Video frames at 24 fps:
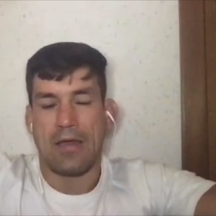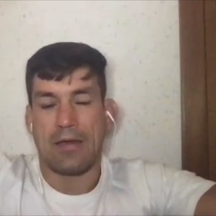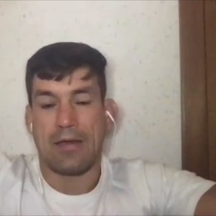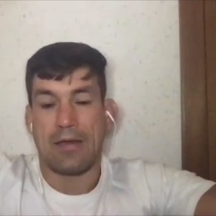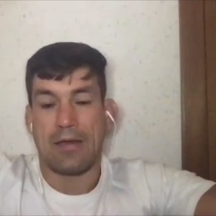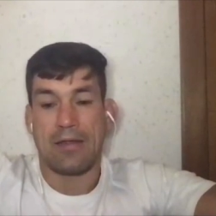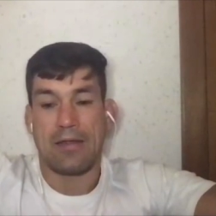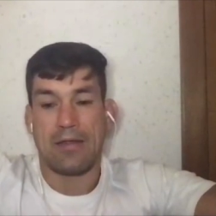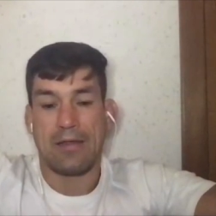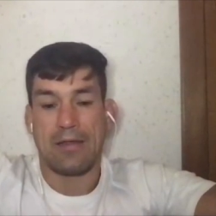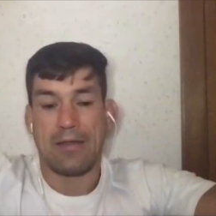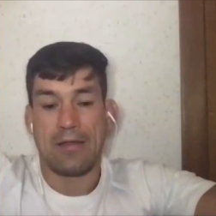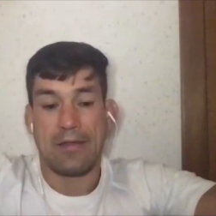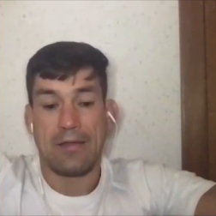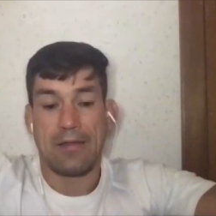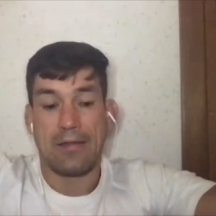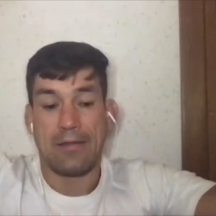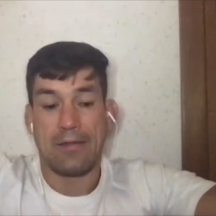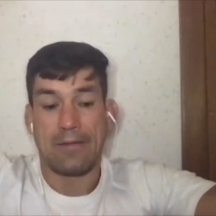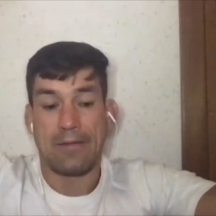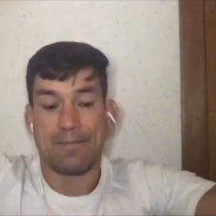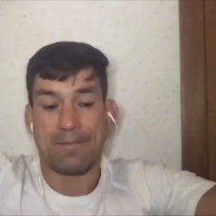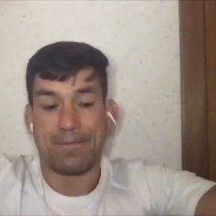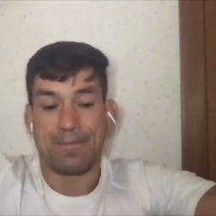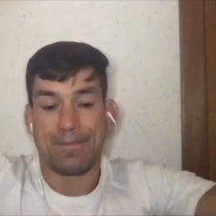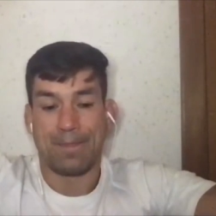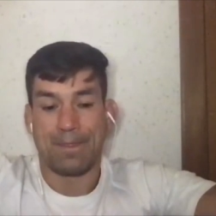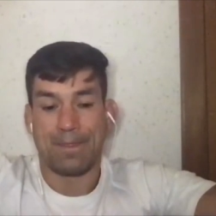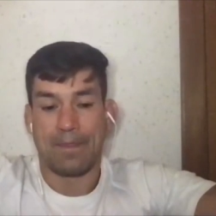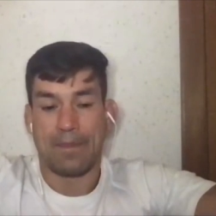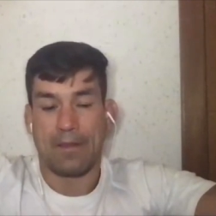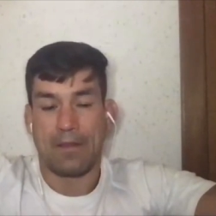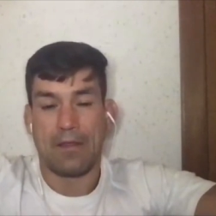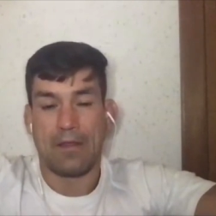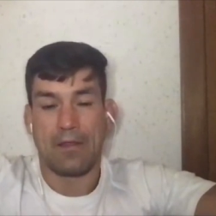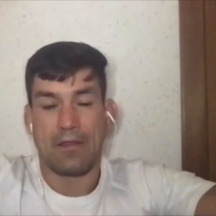he
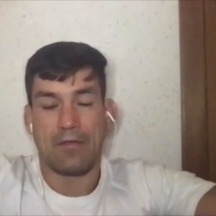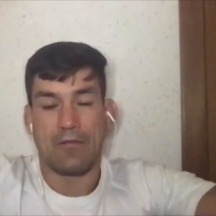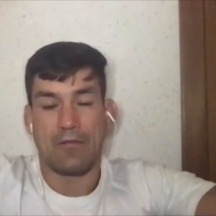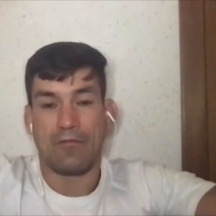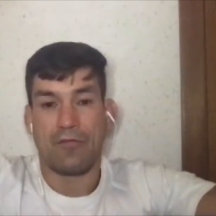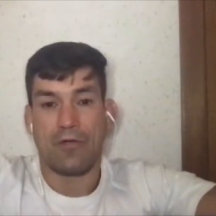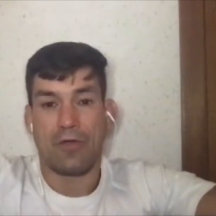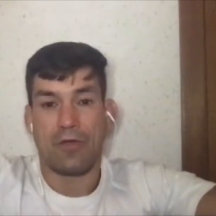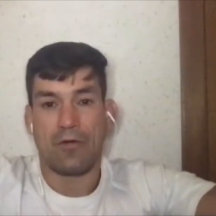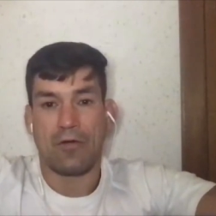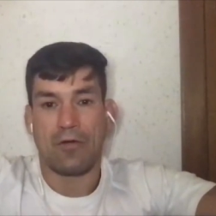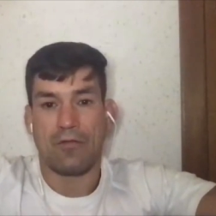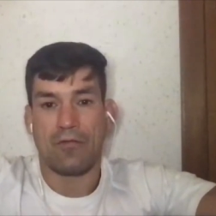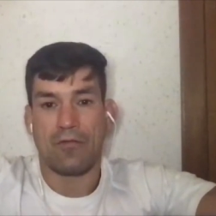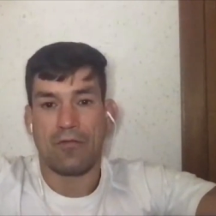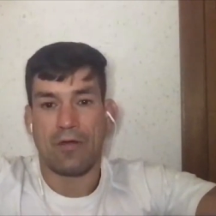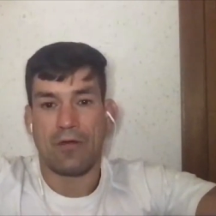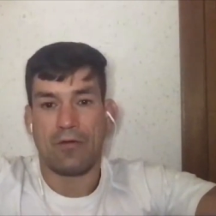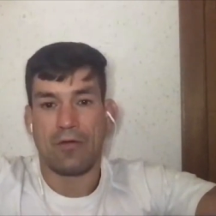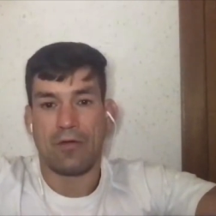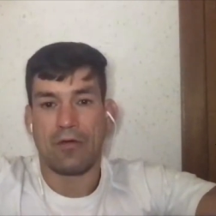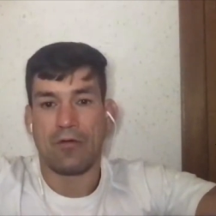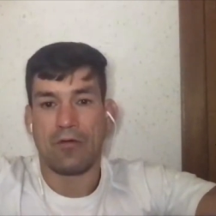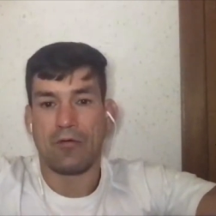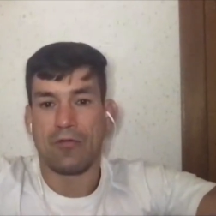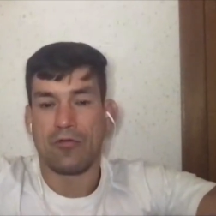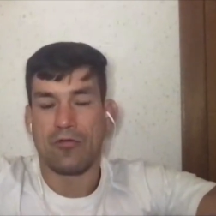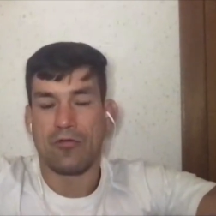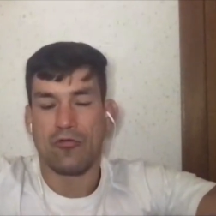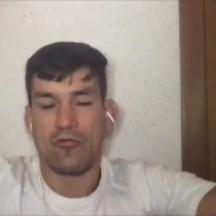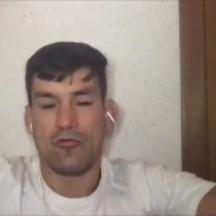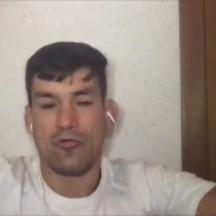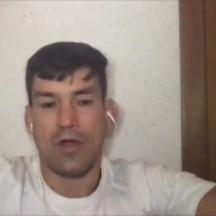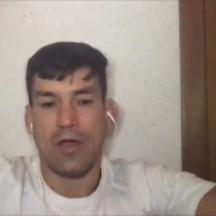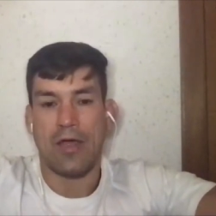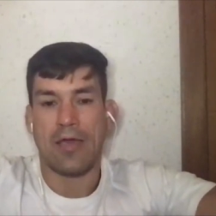he's a very very good
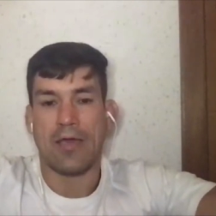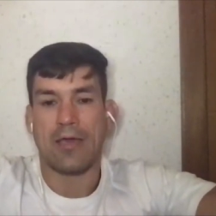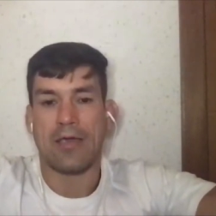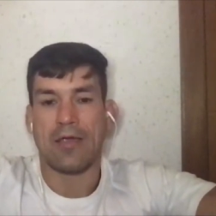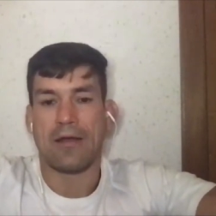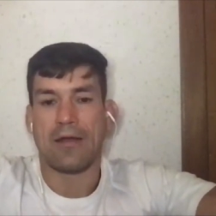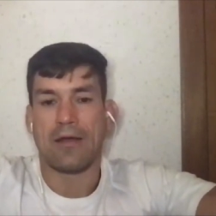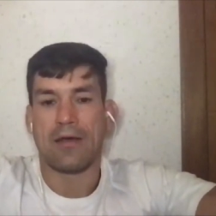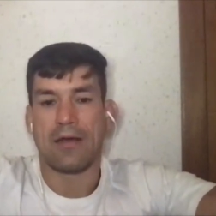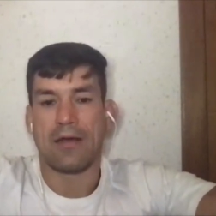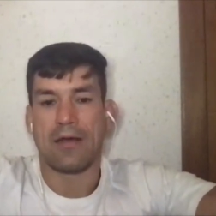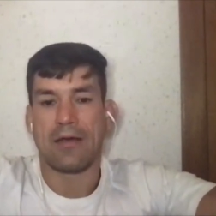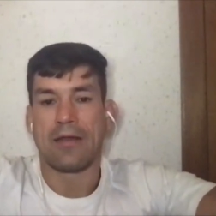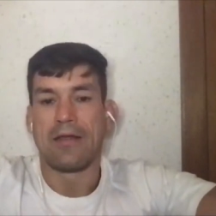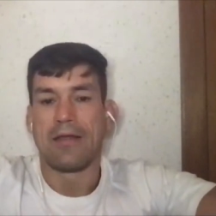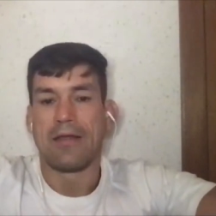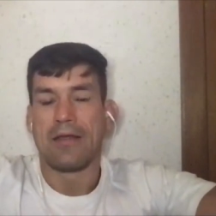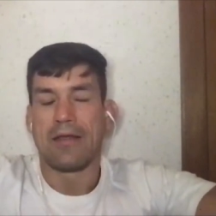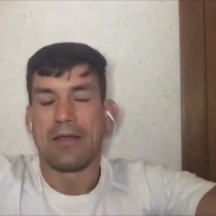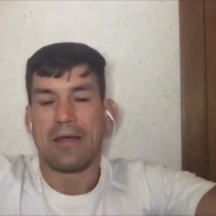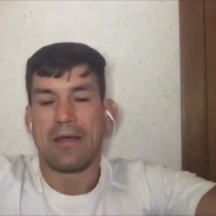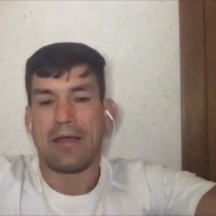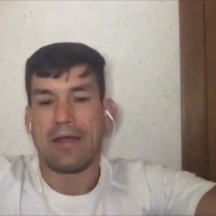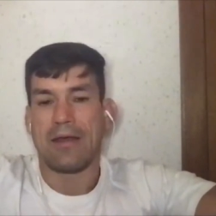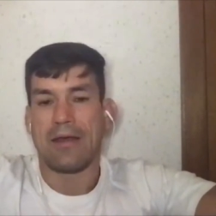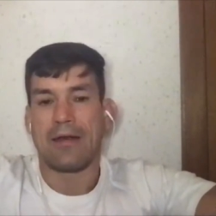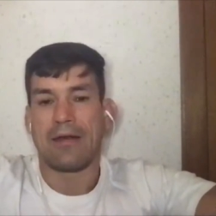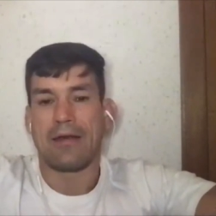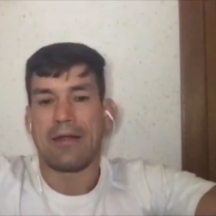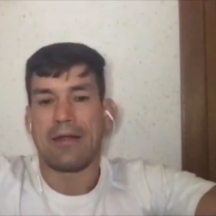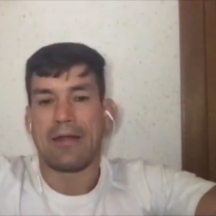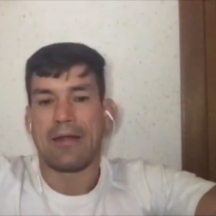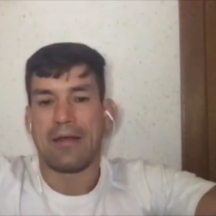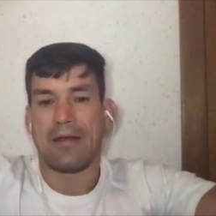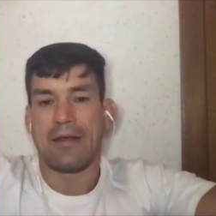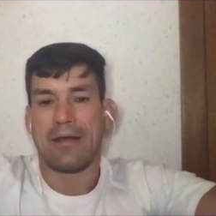striker and and
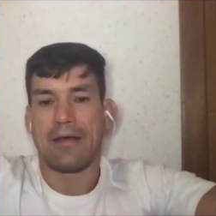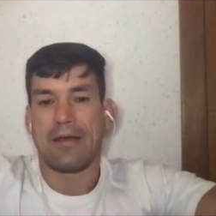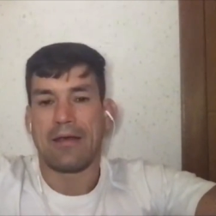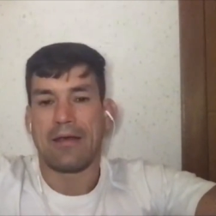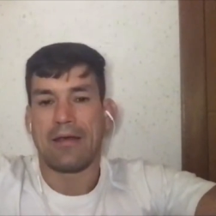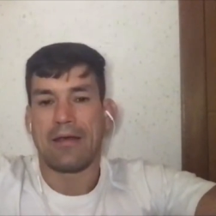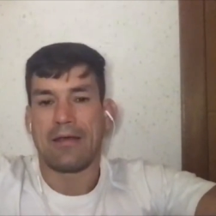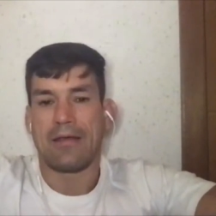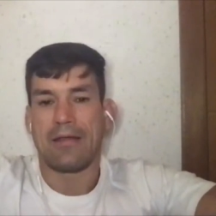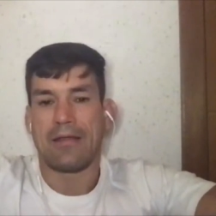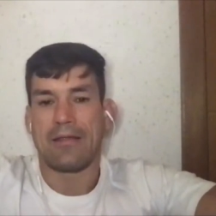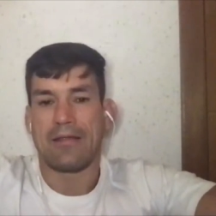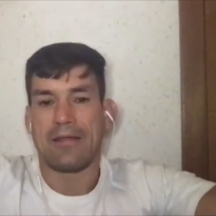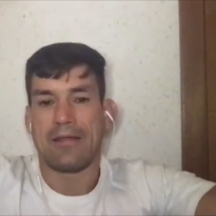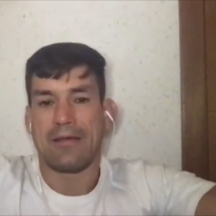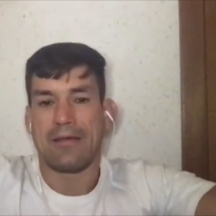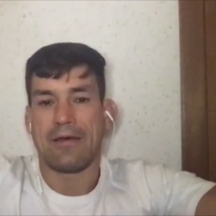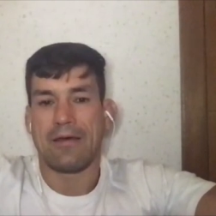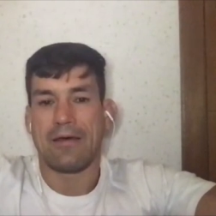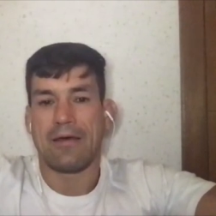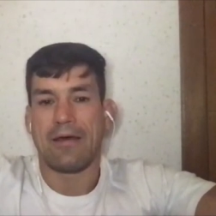and uh, it's a,